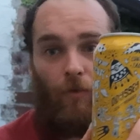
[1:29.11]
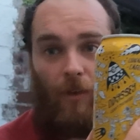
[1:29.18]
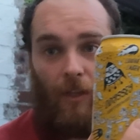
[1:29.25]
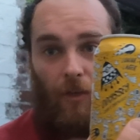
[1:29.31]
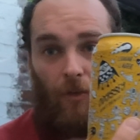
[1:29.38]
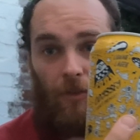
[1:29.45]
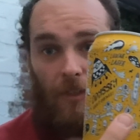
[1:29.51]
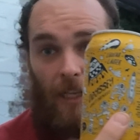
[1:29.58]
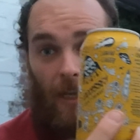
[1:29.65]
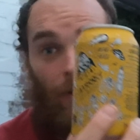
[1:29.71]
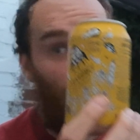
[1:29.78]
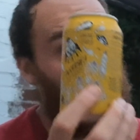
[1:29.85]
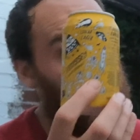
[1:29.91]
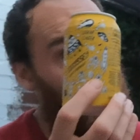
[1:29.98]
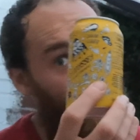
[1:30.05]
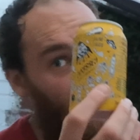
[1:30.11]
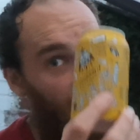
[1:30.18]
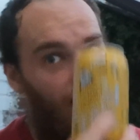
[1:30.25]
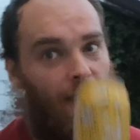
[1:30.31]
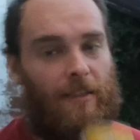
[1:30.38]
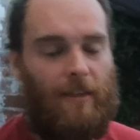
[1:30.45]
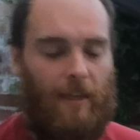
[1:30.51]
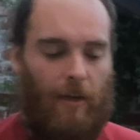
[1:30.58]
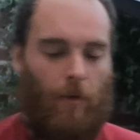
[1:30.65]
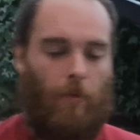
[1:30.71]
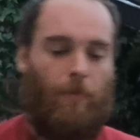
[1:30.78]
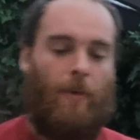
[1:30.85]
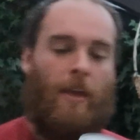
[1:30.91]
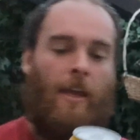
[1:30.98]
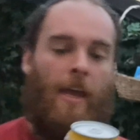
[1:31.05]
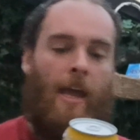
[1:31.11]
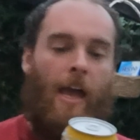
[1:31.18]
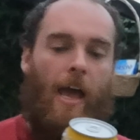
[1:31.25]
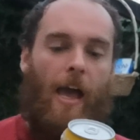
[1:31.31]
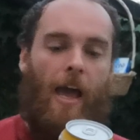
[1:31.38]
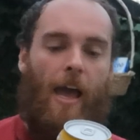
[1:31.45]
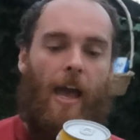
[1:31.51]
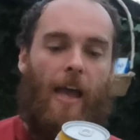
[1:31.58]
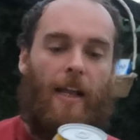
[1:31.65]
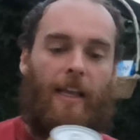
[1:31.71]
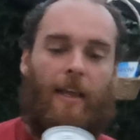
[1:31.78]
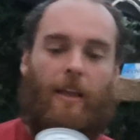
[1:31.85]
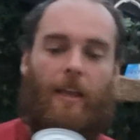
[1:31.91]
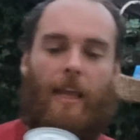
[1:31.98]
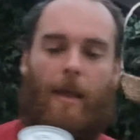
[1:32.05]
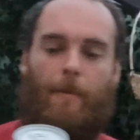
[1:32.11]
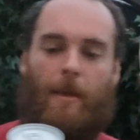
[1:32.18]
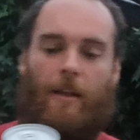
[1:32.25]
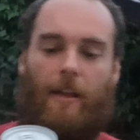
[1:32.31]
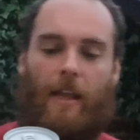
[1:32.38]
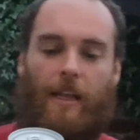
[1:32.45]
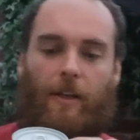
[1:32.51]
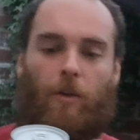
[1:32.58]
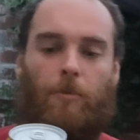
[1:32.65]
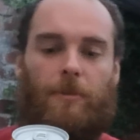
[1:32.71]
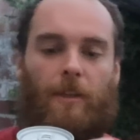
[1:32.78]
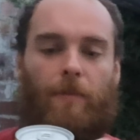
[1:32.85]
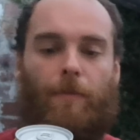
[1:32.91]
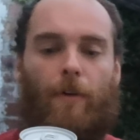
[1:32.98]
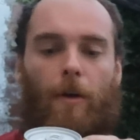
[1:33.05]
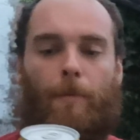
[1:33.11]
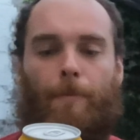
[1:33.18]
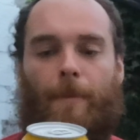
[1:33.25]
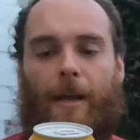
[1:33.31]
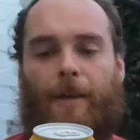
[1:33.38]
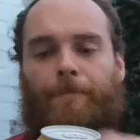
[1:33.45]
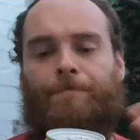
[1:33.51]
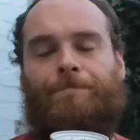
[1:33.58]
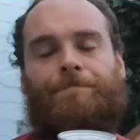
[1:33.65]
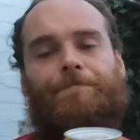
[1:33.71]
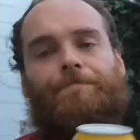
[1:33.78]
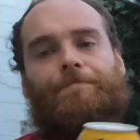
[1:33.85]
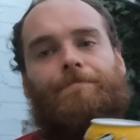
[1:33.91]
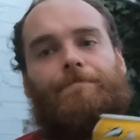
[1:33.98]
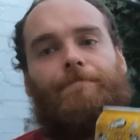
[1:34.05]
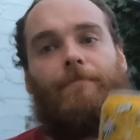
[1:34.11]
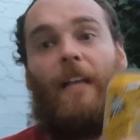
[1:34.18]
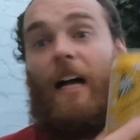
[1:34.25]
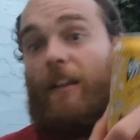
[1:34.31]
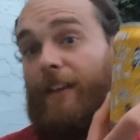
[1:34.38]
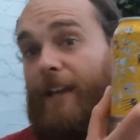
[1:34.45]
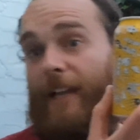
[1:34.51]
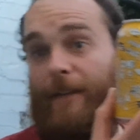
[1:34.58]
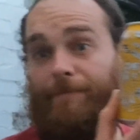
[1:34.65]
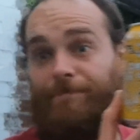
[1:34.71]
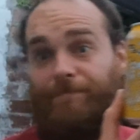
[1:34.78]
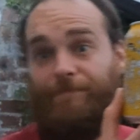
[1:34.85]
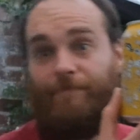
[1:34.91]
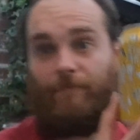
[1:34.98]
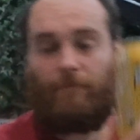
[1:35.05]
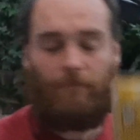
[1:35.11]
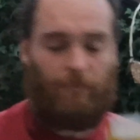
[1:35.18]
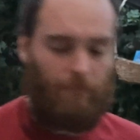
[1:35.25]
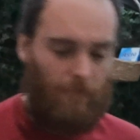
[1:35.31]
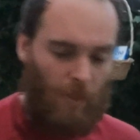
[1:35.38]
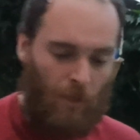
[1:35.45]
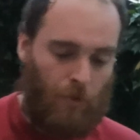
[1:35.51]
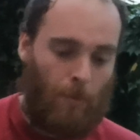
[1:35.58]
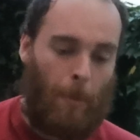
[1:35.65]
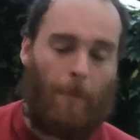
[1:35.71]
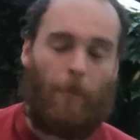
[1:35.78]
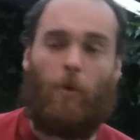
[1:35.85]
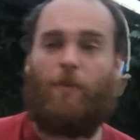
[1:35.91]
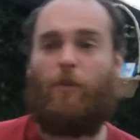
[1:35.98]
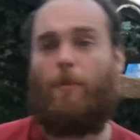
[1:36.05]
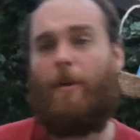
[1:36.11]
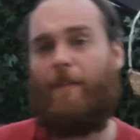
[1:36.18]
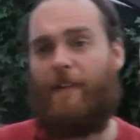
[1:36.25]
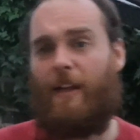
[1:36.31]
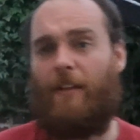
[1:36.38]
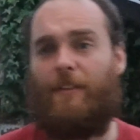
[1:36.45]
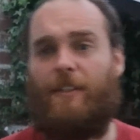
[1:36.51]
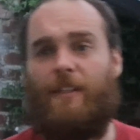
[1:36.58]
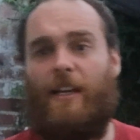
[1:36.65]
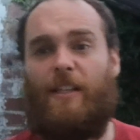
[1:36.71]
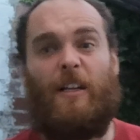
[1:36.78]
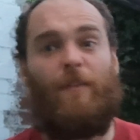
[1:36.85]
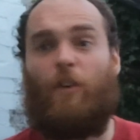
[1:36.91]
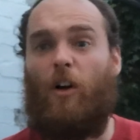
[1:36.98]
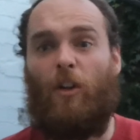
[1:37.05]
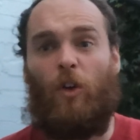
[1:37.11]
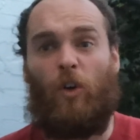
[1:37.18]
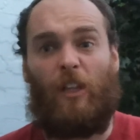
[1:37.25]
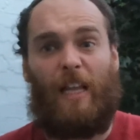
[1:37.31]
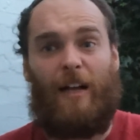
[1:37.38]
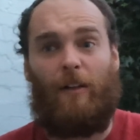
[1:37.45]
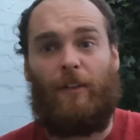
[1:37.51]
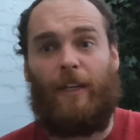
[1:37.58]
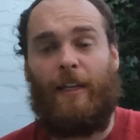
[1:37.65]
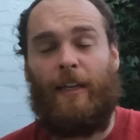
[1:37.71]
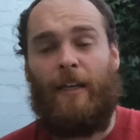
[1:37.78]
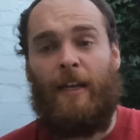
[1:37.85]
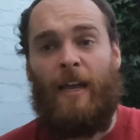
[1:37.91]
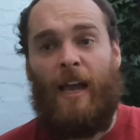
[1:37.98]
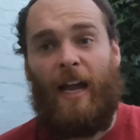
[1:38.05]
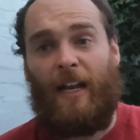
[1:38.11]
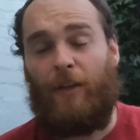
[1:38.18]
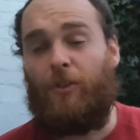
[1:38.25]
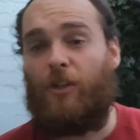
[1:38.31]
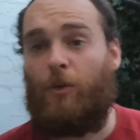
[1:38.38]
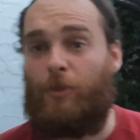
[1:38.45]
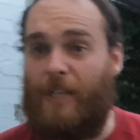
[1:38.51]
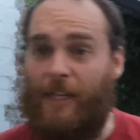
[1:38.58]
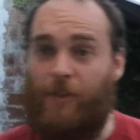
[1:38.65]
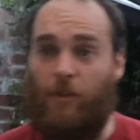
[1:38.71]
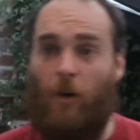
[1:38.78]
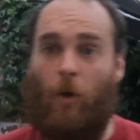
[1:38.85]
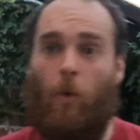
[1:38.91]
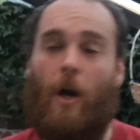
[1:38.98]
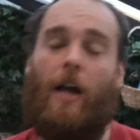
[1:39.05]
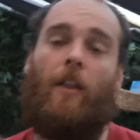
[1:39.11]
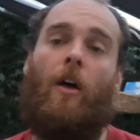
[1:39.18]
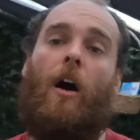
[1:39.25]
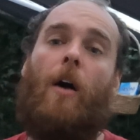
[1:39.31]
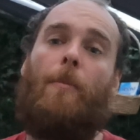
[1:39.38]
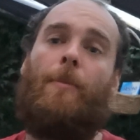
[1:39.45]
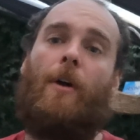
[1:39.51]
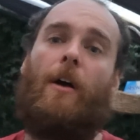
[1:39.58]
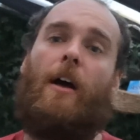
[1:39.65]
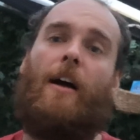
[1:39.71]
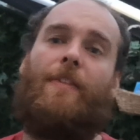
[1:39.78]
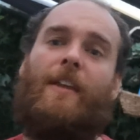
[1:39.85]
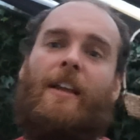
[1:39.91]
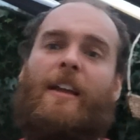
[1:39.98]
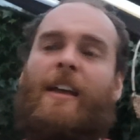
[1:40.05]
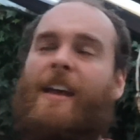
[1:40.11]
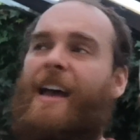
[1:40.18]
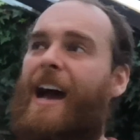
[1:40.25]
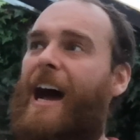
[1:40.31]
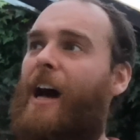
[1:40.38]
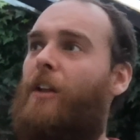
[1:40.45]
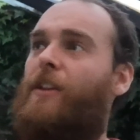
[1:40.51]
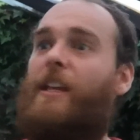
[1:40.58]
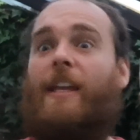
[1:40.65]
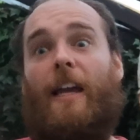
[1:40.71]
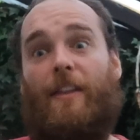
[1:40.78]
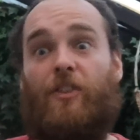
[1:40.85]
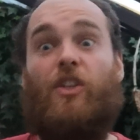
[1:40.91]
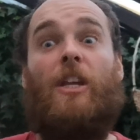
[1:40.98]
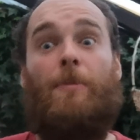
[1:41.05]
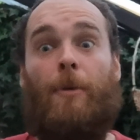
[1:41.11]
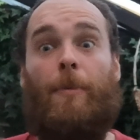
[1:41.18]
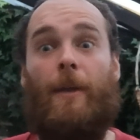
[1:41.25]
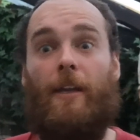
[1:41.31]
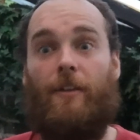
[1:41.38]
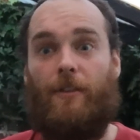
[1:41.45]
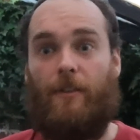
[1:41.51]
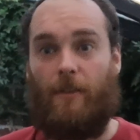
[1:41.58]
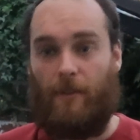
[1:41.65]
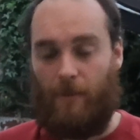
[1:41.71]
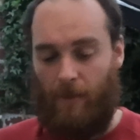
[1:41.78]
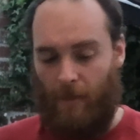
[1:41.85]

a really good deal if it's decent enough. It comes in from Aldi again. So I'm going for a bit of an Aldi stage. I've got a local Aldi. And I used to do Tesco quite a lot, but I think Aldi you get cheaper beers.